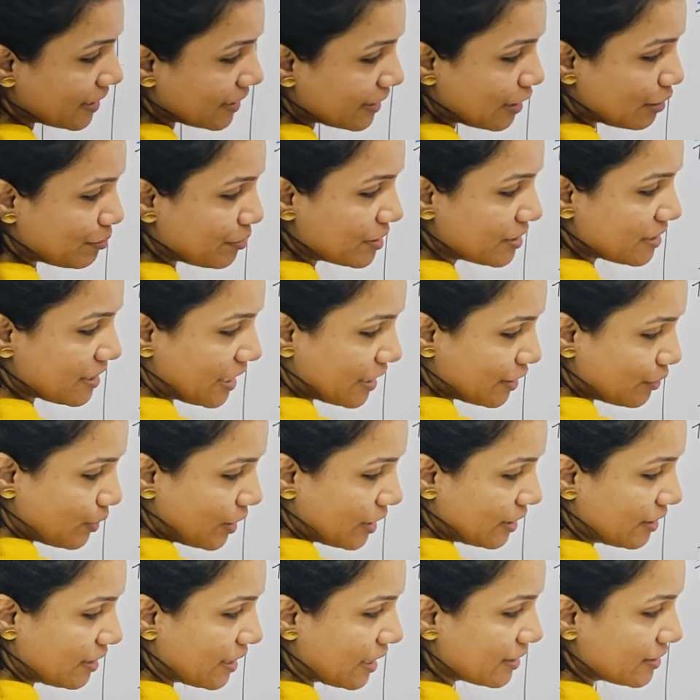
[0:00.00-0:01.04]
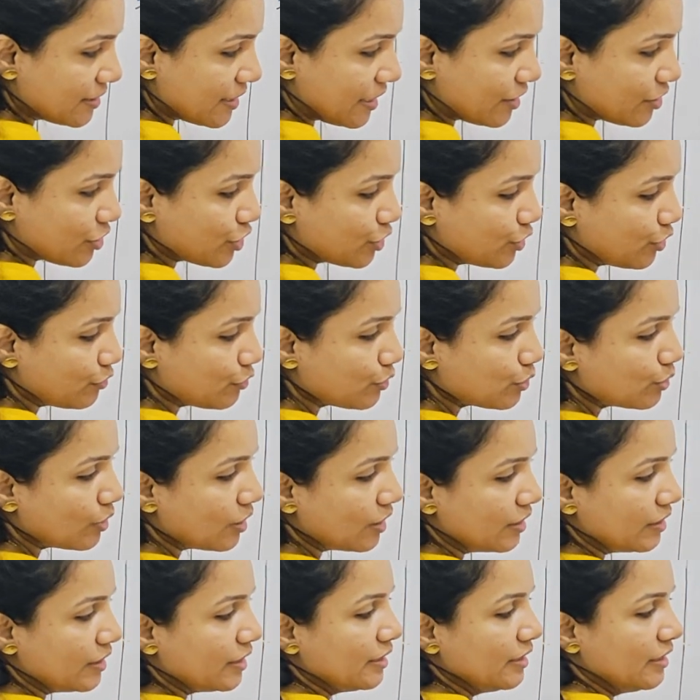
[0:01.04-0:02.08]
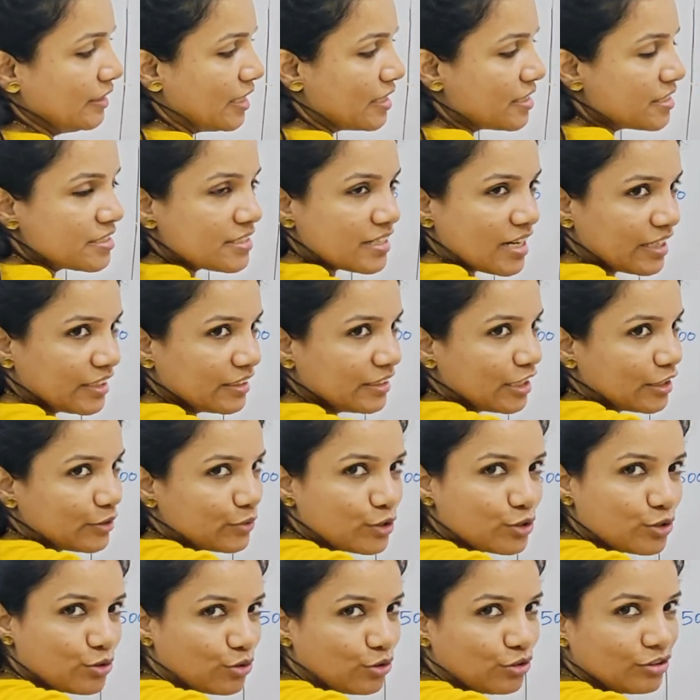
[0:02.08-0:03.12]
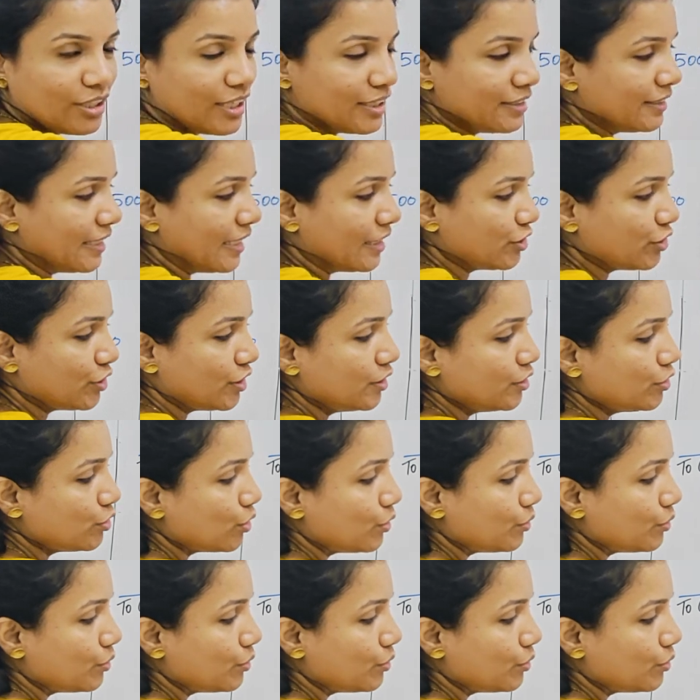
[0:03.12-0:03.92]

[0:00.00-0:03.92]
Debit side, one transaction of 200. Credit side, there was no transaction.